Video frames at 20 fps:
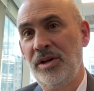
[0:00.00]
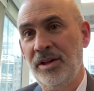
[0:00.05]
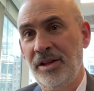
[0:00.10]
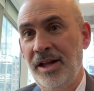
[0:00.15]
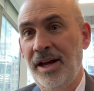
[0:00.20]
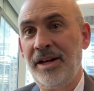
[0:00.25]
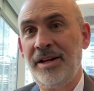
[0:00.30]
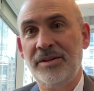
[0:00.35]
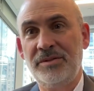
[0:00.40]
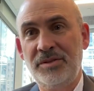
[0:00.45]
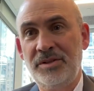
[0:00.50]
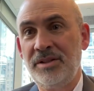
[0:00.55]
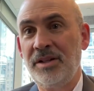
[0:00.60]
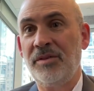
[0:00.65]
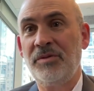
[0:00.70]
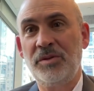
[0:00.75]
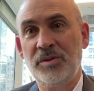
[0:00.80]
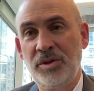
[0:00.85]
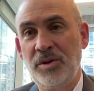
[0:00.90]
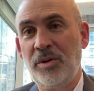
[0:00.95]
a lot of
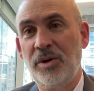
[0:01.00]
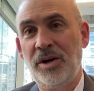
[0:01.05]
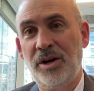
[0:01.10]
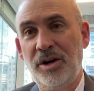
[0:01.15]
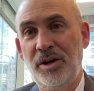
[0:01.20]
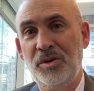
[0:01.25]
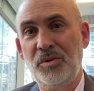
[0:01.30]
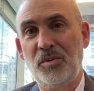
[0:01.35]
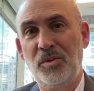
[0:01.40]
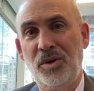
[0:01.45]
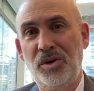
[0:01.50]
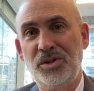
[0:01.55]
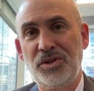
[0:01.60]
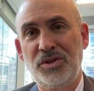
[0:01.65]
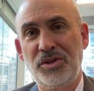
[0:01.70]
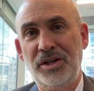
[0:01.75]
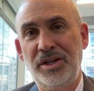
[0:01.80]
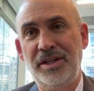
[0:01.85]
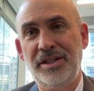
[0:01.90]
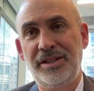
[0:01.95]
stuff was going on Wall
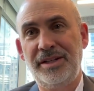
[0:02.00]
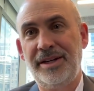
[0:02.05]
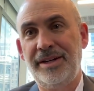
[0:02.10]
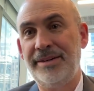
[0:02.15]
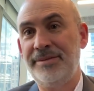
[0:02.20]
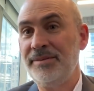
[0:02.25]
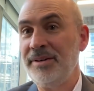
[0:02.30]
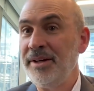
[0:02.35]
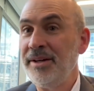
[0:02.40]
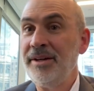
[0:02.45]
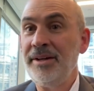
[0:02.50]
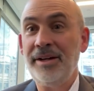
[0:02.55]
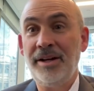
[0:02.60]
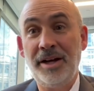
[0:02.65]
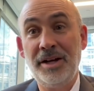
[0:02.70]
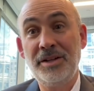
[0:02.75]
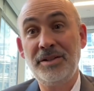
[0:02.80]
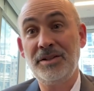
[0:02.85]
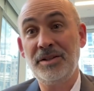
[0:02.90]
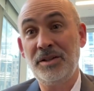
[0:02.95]
Street that
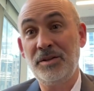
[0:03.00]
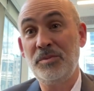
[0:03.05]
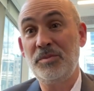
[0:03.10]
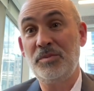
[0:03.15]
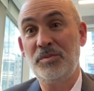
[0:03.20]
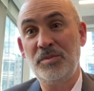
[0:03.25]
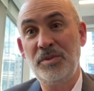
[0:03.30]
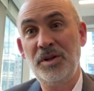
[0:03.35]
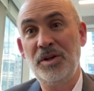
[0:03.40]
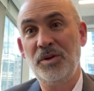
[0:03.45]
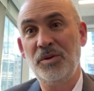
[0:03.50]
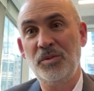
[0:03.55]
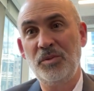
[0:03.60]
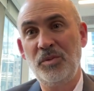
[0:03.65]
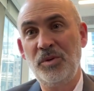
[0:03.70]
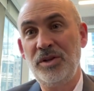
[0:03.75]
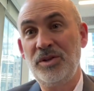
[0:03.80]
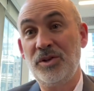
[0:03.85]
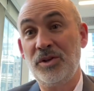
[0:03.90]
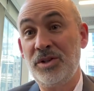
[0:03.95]
honestly,
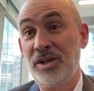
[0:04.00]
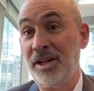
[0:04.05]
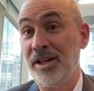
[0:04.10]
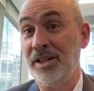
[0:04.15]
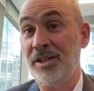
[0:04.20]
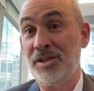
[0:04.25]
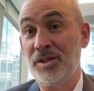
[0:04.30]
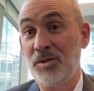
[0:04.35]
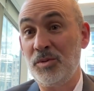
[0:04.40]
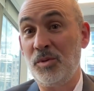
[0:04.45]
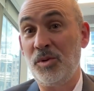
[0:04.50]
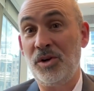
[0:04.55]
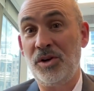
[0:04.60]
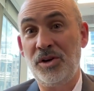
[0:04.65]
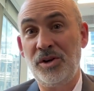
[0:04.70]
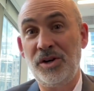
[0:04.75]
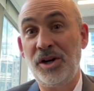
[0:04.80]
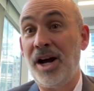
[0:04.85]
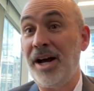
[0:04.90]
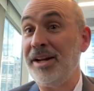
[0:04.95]
research analysts
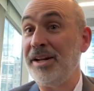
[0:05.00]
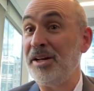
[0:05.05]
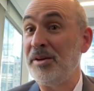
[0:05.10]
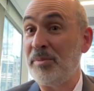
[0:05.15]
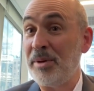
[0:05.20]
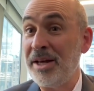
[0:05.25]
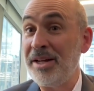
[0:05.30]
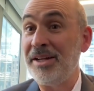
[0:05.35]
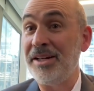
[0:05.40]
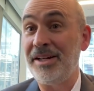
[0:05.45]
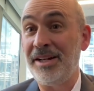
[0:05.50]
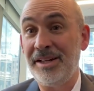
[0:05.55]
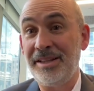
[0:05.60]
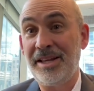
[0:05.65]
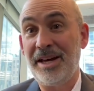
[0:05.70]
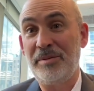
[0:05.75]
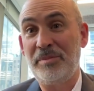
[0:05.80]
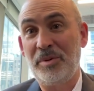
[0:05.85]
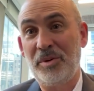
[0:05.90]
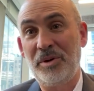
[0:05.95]
were not independent at
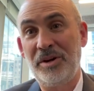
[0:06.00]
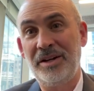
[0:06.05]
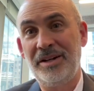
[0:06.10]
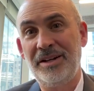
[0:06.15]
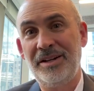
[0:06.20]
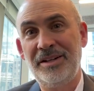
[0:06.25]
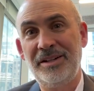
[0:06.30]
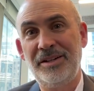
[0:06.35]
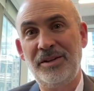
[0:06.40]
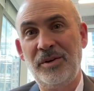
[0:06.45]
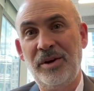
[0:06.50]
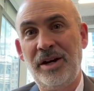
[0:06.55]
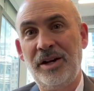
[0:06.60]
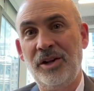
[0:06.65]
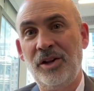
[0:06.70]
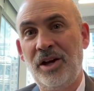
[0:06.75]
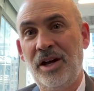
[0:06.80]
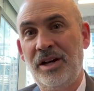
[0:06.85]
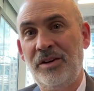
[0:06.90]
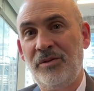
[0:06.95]
that point. And you had a
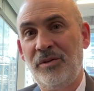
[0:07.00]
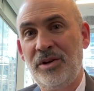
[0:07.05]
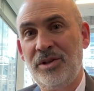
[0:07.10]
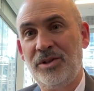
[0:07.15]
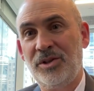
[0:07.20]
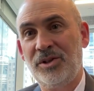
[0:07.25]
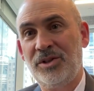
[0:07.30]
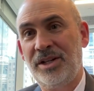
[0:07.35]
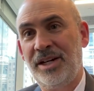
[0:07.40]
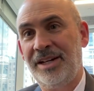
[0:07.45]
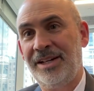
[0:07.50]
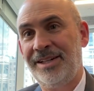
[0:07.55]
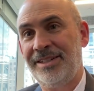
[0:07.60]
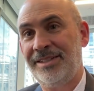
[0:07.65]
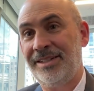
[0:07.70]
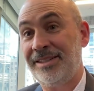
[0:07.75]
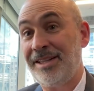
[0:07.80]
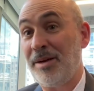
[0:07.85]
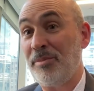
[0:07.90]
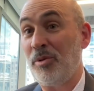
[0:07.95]
lot of research
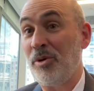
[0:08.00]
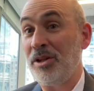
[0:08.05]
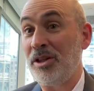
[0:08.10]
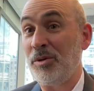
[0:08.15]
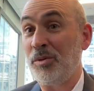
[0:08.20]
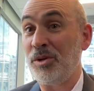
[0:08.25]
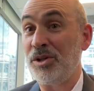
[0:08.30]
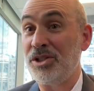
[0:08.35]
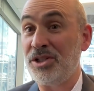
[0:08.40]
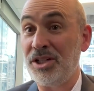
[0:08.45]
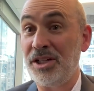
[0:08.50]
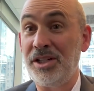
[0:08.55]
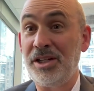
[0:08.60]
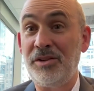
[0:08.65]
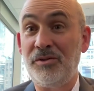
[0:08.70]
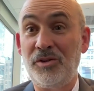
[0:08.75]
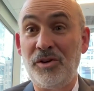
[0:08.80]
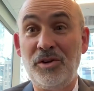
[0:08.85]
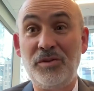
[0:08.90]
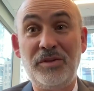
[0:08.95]
analysts at that point that were shilling
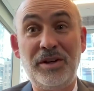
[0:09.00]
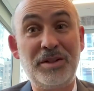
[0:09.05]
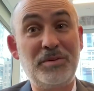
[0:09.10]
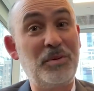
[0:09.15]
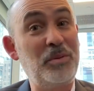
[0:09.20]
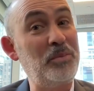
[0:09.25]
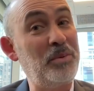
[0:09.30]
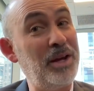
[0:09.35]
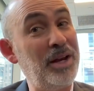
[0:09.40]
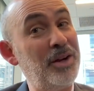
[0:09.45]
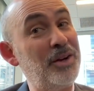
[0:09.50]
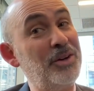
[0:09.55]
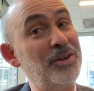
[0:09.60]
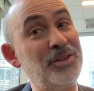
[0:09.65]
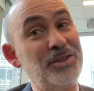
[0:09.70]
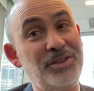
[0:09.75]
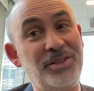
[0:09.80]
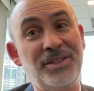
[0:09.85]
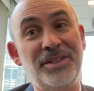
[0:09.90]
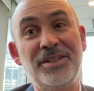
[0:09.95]
for investment
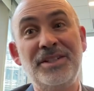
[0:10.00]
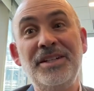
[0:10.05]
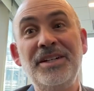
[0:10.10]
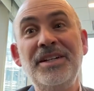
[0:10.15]
bankers. And